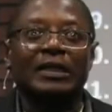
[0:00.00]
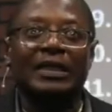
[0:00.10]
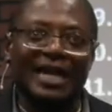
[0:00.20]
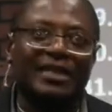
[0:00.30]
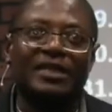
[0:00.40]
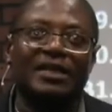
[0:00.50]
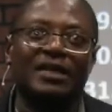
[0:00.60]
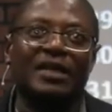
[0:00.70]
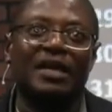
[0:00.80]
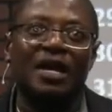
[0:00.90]
Yes.
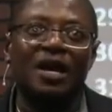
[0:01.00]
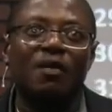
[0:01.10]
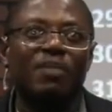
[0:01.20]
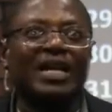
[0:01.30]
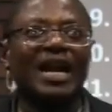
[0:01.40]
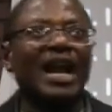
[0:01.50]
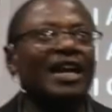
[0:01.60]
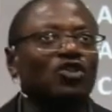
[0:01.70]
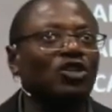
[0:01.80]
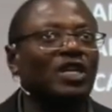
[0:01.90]
But can I
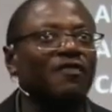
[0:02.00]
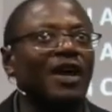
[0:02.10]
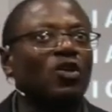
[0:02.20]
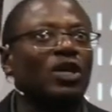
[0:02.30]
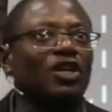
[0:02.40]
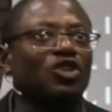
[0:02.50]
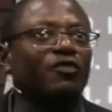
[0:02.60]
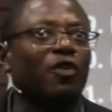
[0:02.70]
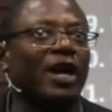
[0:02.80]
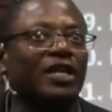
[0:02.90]
just give an occasion
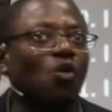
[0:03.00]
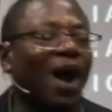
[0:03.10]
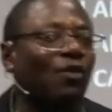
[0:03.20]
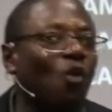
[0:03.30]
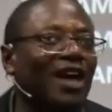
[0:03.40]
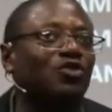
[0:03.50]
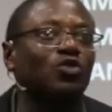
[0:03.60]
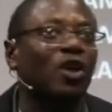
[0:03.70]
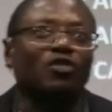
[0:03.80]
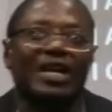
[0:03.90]
for anyone who has
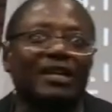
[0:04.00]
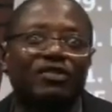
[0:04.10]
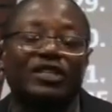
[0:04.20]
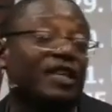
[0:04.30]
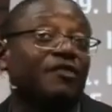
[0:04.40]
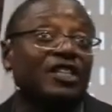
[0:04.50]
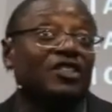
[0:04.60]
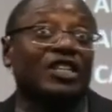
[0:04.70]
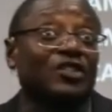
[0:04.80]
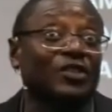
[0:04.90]
not really received this
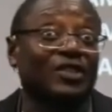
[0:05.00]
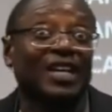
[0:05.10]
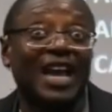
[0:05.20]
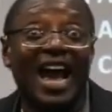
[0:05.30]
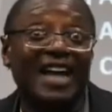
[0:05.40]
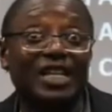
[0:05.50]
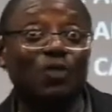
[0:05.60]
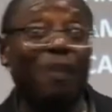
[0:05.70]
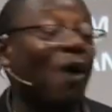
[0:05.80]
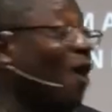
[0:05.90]
Jesus and
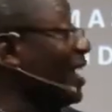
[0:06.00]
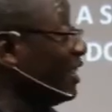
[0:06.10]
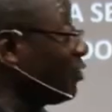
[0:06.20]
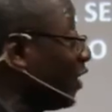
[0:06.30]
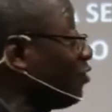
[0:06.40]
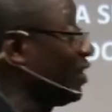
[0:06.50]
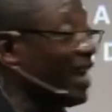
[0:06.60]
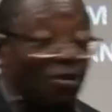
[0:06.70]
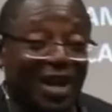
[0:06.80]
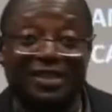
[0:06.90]
this power and this victory
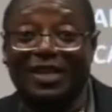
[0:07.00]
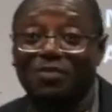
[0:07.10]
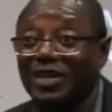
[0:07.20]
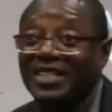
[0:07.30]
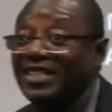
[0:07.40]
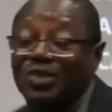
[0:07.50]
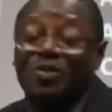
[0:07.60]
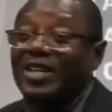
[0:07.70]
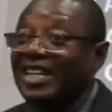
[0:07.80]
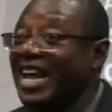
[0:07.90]
that we are celebrating this
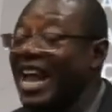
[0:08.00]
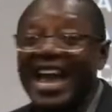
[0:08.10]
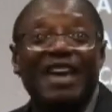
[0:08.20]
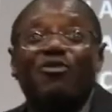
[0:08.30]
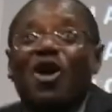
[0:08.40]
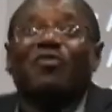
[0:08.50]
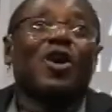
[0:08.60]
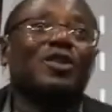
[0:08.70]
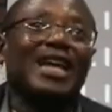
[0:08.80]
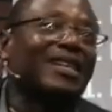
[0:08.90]
morning. If you have
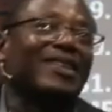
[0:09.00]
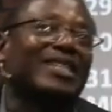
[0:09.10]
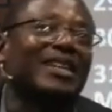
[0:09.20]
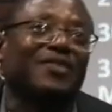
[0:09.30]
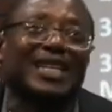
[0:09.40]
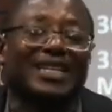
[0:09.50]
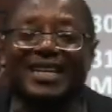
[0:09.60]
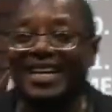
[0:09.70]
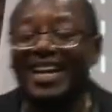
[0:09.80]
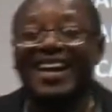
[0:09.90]
not yet received it,
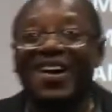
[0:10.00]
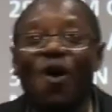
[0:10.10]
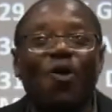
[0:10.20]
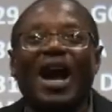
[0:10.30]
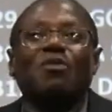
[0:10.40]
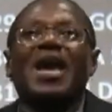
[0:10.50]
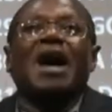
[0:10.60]
oh, can we